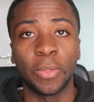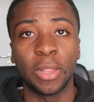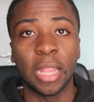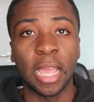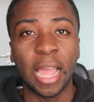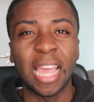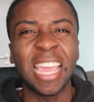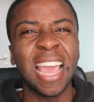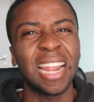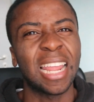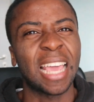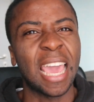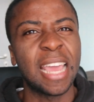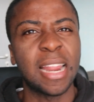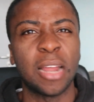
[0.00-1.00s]
Like he had
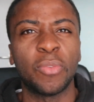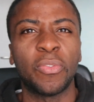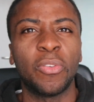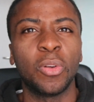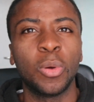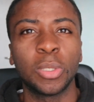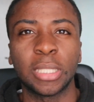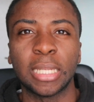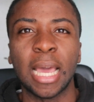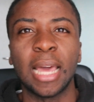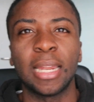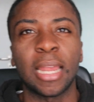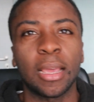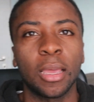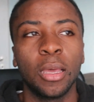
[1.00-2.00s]
like 800 followers and I
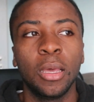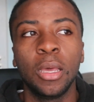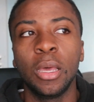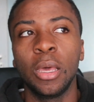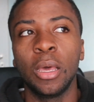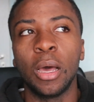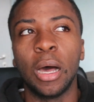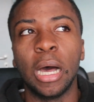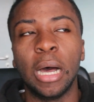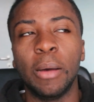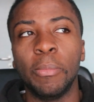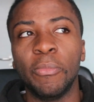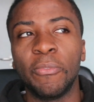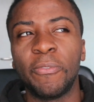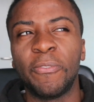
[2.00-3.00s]
had like
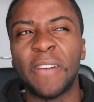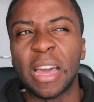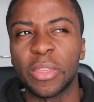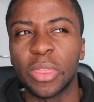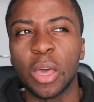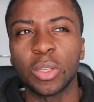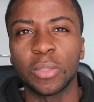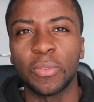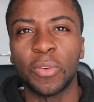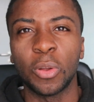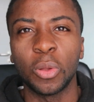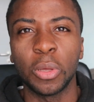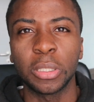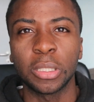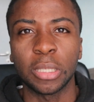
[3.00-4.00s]
5,000
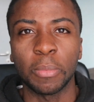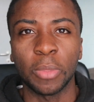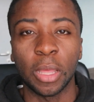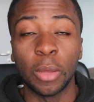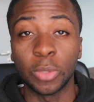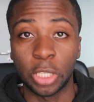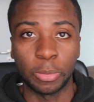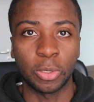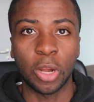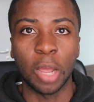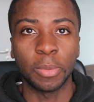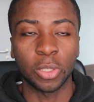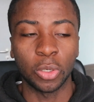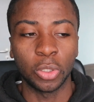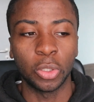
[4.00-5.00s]
followers or something,
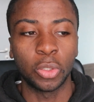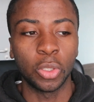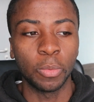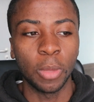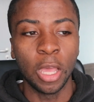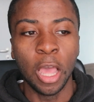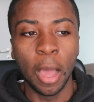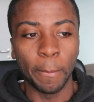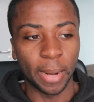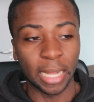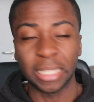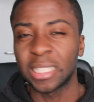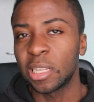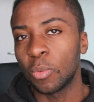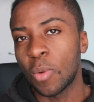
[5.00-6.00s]
subscribers on YouTube. But I
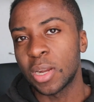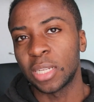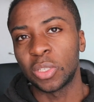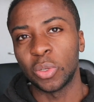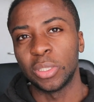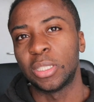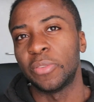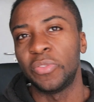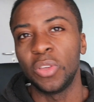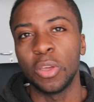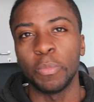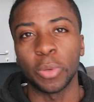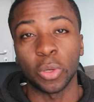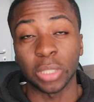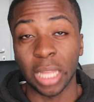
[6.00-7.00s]
still wanted to interview
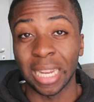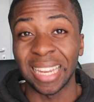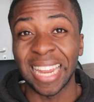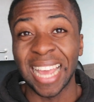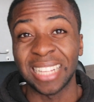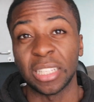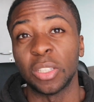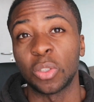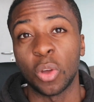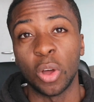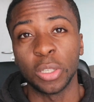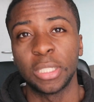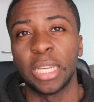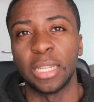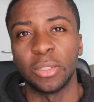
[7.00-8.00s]
him because I liked his
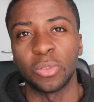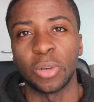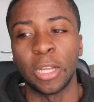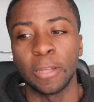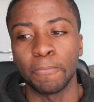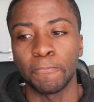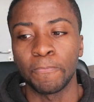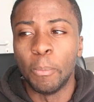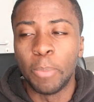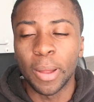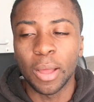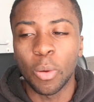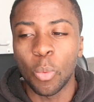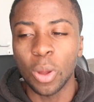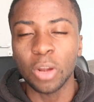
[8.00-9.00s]
content, right?
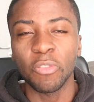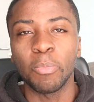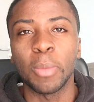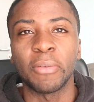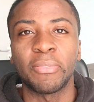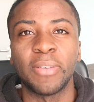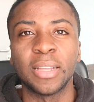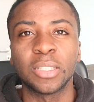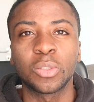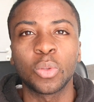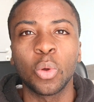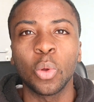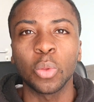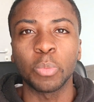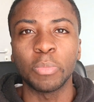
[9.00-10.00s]
But one of my friends
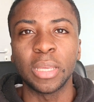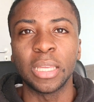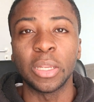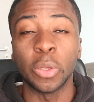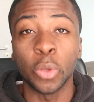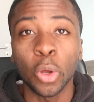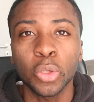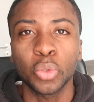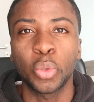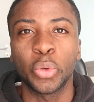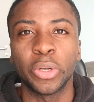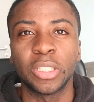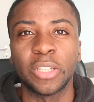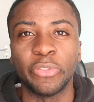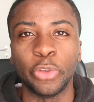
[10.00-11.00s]
told me not
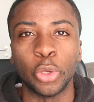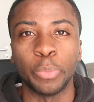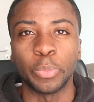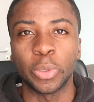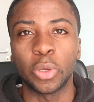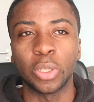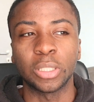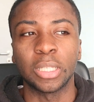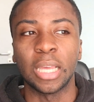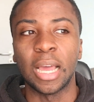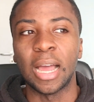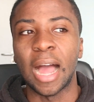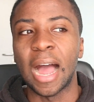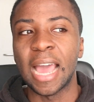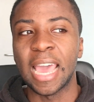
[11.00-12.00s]
to interview him because
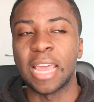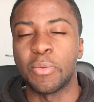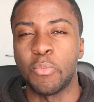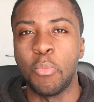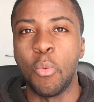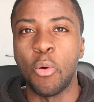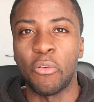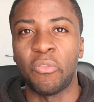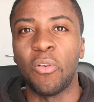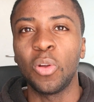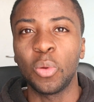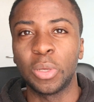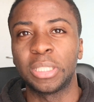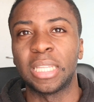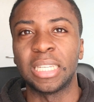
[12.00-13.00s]
I had more
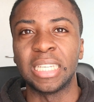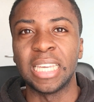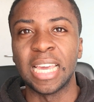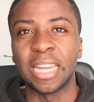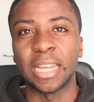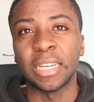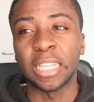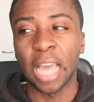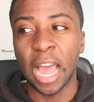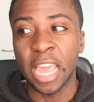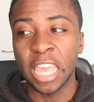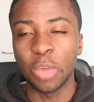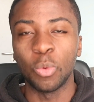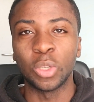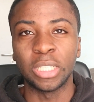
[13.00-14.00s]
followers than he had and
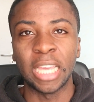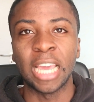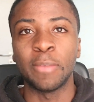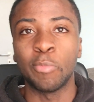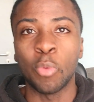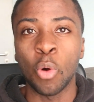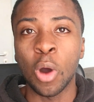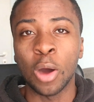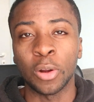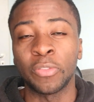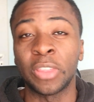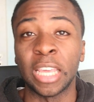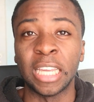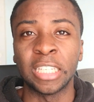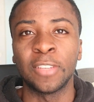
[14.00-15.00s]
he would gain more out
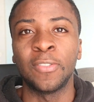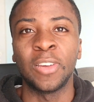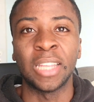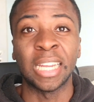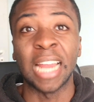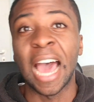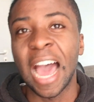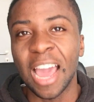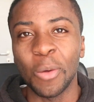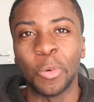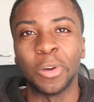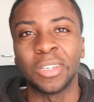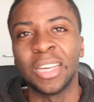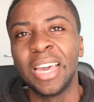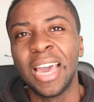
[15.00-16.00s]
of the interview than I
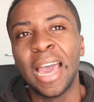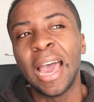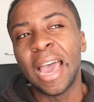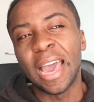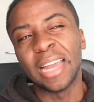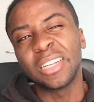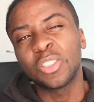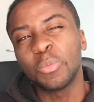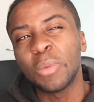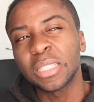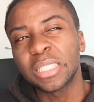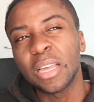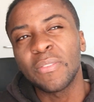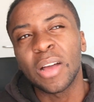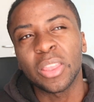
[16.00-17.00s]
would. And to
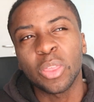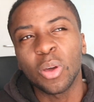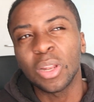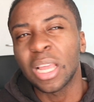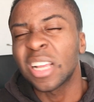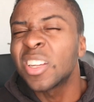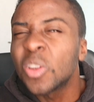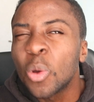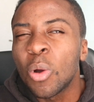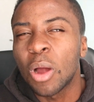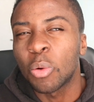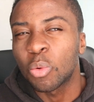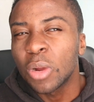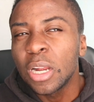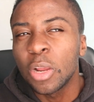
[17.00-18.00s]
myself, I thought like, no, I
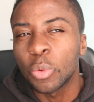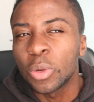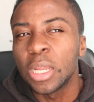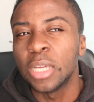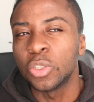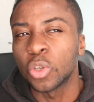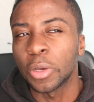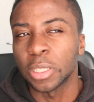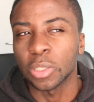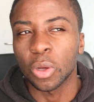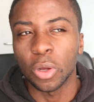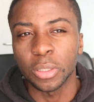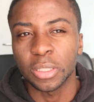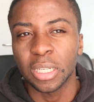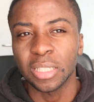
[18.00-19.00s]
really, really enjoy his
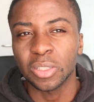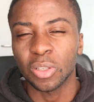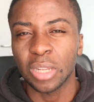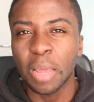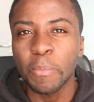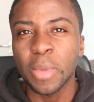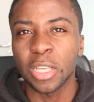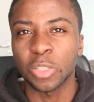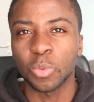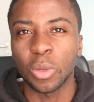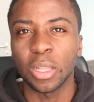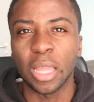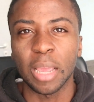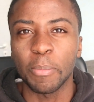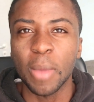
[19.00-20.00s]
content. So let me as
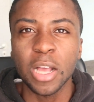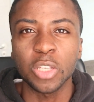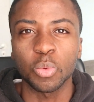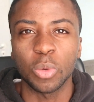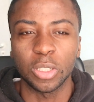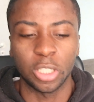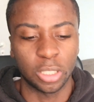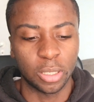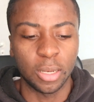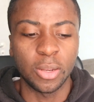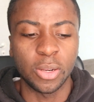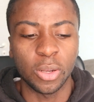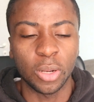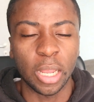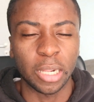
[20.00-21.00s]
well, might as well just,
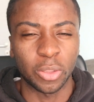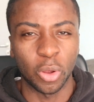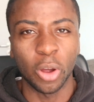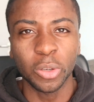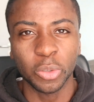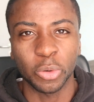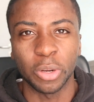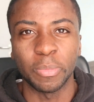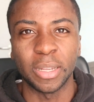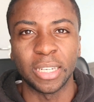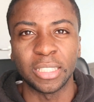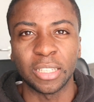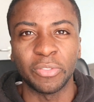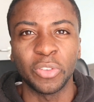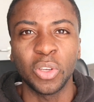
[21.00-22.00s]
like talk to him and
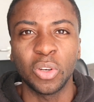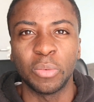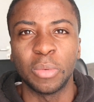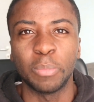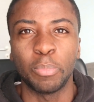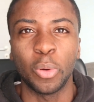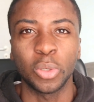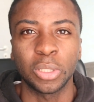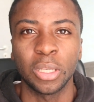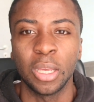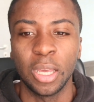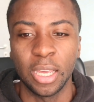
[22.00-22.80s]
interview him and post.